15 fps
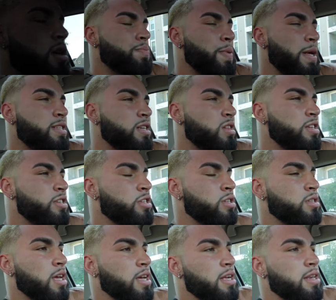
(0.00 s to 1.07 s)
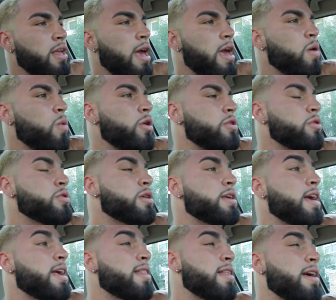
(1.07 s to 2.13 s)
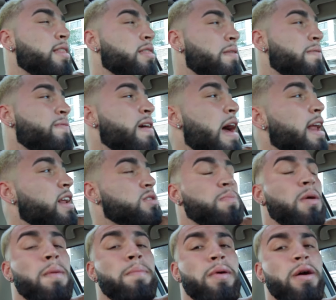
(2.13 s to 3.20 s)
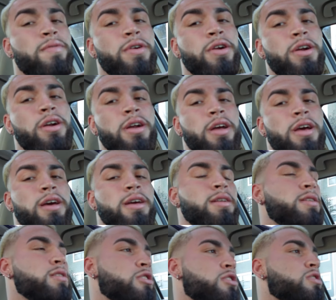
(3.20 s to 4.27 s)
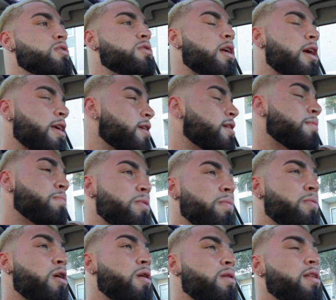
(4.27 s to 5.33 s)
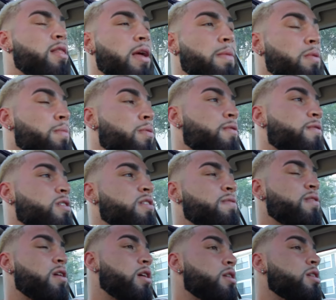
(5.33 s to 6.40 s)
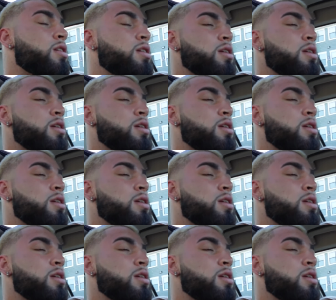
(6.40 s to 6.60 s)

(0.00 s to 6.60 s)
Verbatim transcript: basically just like a day where you could get like the fattest pump ever and just like be and like be perfectly fine.